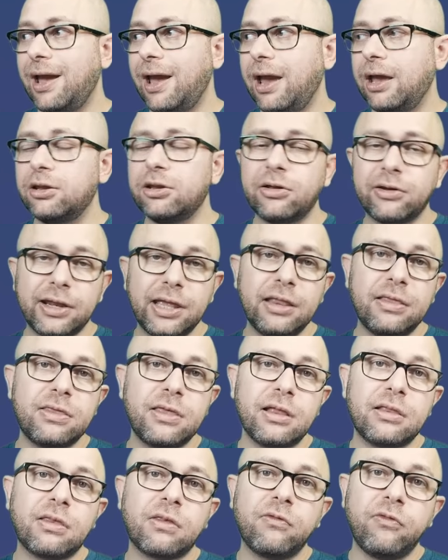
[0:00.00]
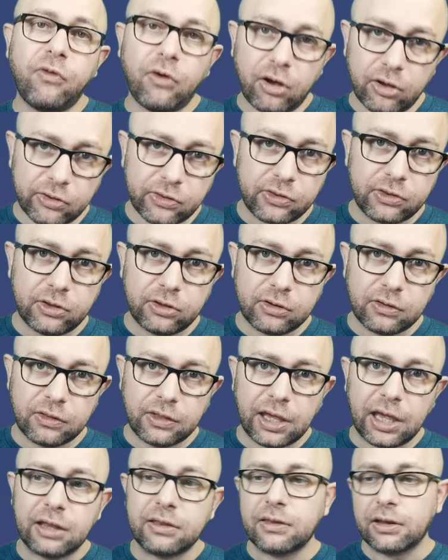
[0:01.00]
in a rate that's faster
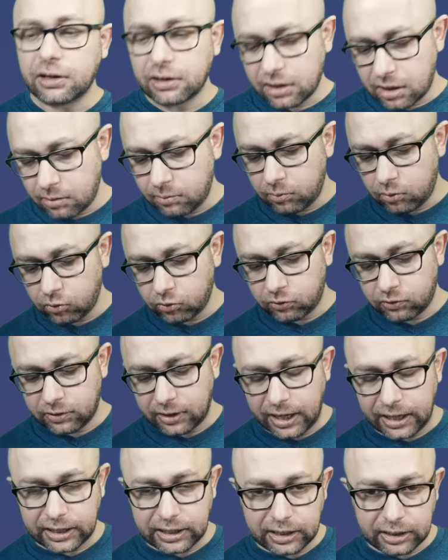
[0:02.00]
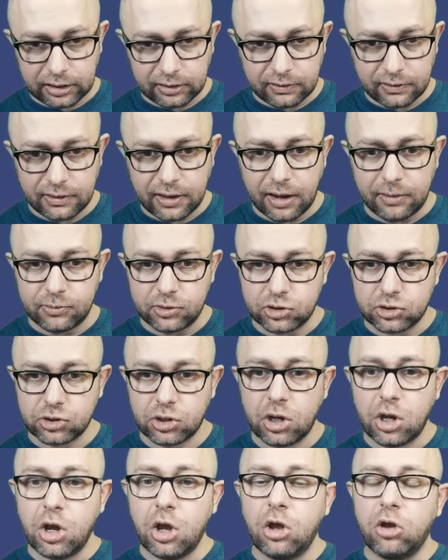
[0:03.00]
than the clan boss stacking its damage.
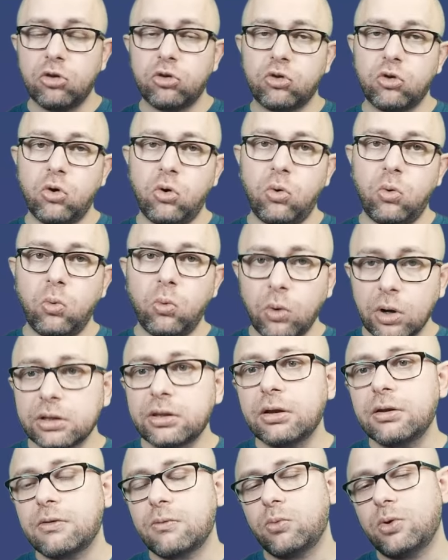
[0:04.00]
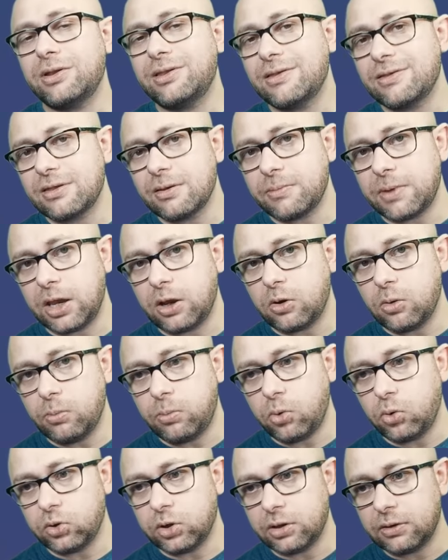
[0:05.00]
So what is the main
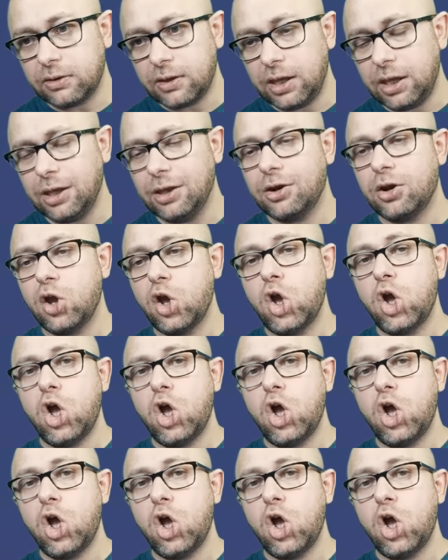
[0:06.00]
component here?